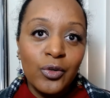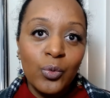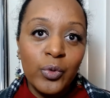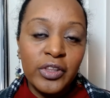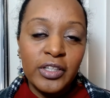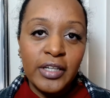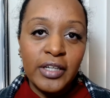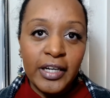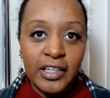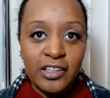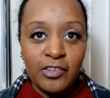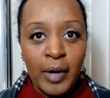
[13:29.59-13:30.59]
with the
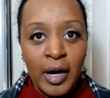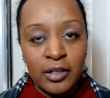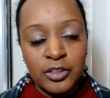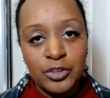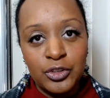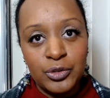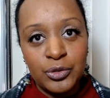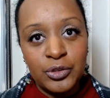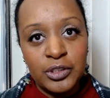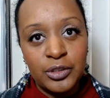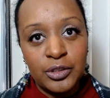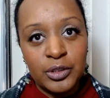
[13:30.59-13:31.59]
negative patterns you
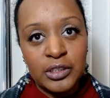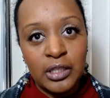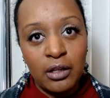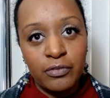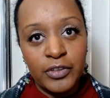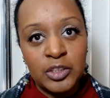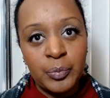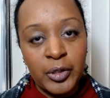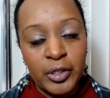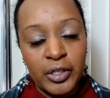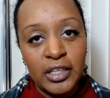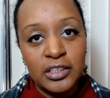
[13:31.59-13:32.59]
see yourself
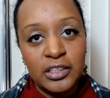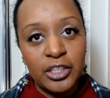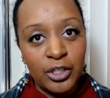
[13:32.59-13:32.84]
experiencing.